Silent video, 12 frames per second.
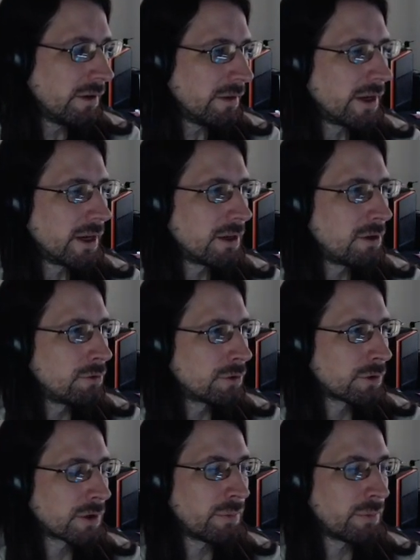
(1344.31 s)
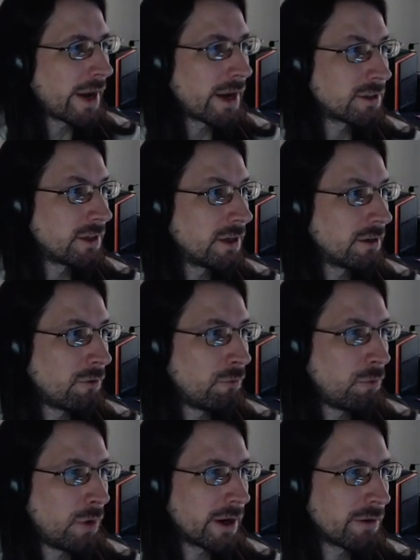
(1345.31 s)
the end user can pass in
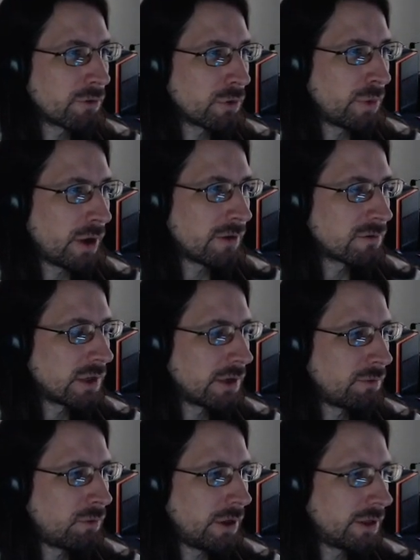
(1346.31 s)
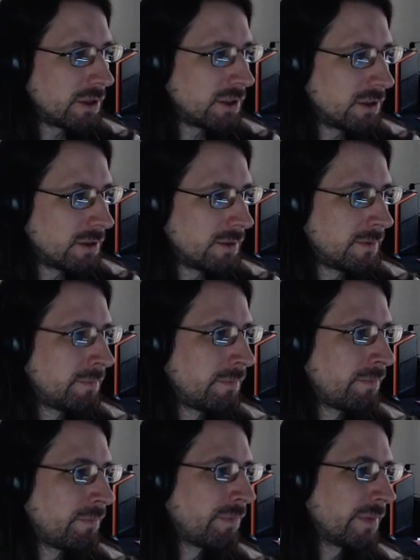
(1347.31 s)
whatever buffs they want,
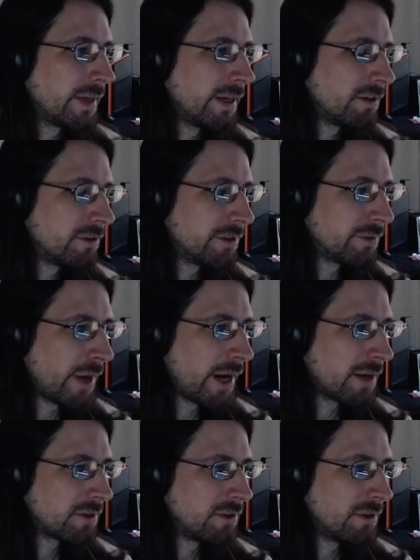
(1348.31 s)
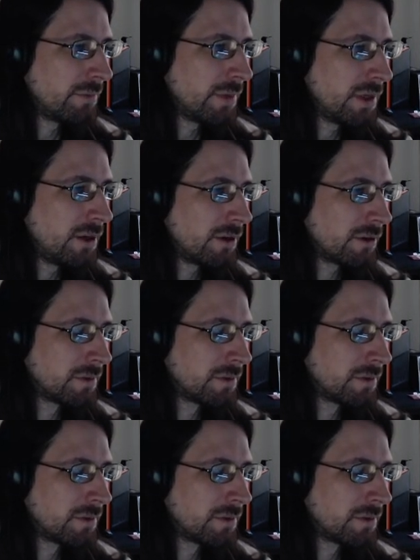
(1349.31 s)
and it just passes them in here.